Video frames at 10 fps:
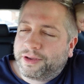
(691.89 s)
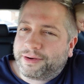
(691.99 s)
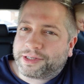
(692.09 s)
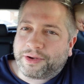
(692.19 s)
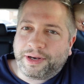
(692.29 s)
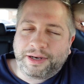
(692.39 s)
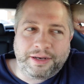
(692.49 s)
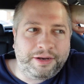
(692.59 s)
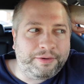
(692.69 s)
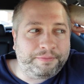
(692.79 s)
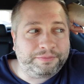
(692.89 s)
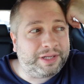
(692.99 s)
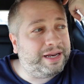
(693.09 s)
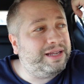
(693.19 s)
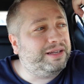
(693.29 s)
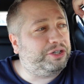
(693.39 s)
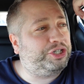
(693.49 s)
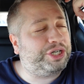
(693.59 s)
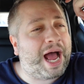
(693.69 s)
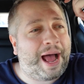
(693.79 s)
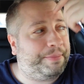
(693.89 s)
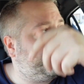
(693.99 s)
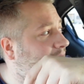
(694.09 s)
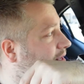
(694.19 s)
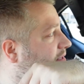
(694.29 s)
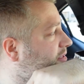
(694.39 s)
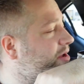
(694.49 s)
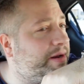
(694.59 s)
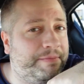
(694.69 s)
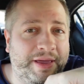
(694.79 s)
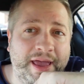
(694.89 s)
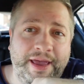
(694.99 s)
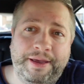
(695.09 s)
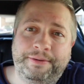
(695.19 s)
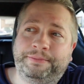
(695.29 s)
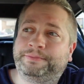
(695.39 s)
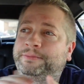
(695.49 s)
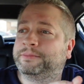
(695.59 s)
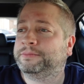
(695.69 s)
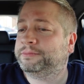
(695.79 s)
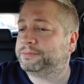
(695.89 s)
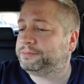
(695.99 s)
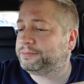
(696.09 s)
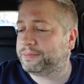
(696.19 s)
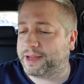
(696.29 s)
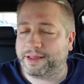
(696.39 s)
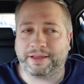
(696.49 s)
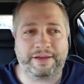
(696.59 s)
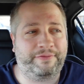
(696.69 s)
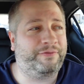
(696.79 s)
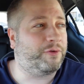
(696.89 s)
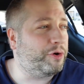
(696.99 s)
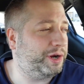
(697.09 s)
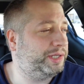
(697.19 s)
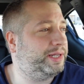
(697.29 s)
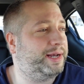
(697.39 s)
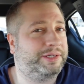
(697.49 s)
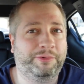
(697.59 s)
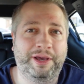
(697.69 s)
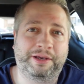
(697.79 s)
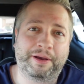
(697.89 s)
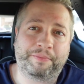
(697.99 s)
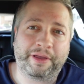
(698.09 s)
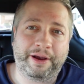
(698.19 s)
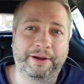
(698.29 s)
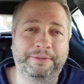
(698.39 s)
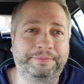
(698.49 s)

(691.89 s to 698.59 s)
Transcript: What else do I need to do? I need to shop. It's going to be in the 40s next week up there.